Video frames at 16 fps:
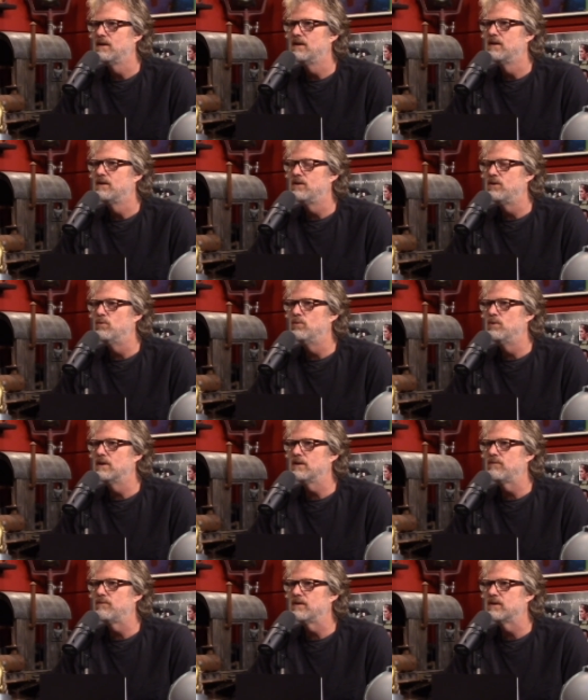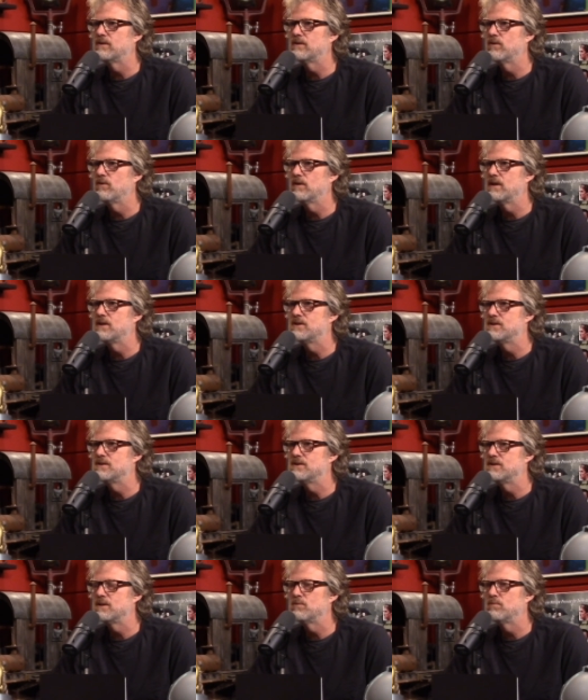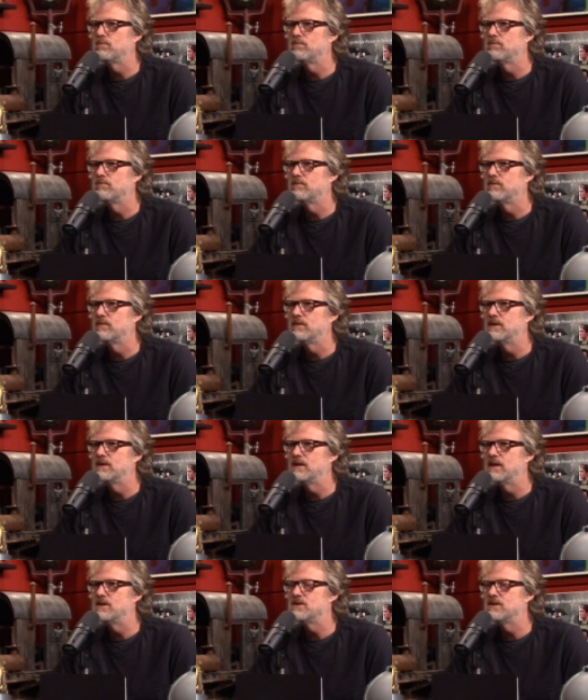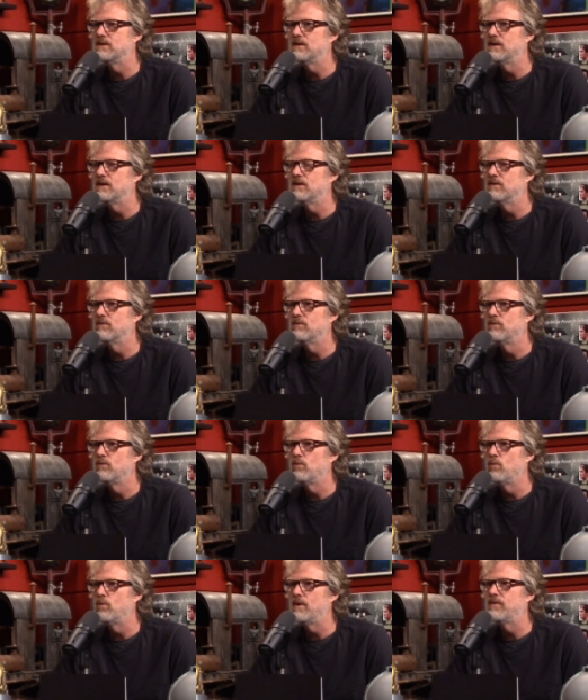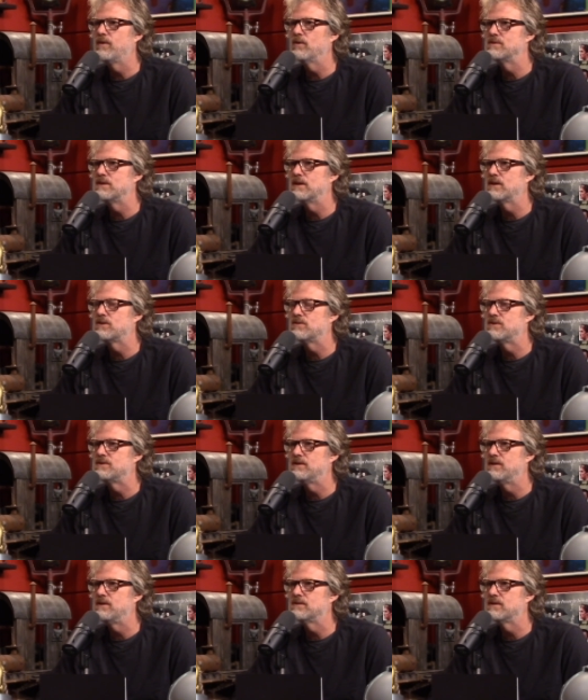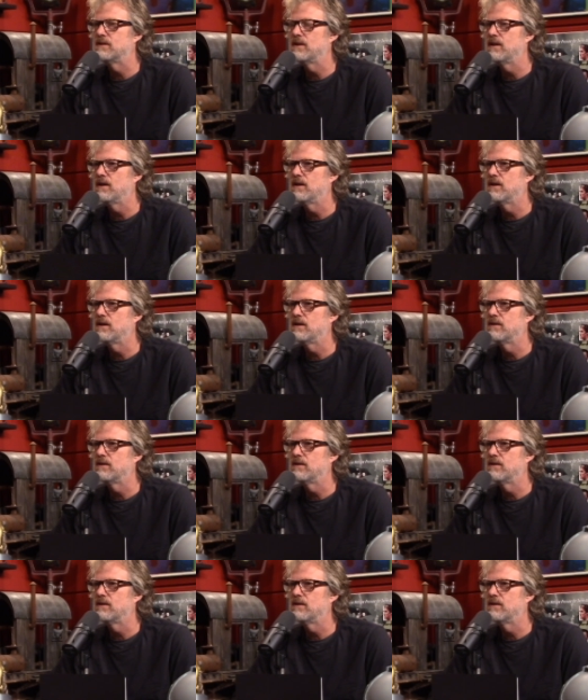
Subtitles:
you really felt their relationship, the tension there with those extra scenes that they added.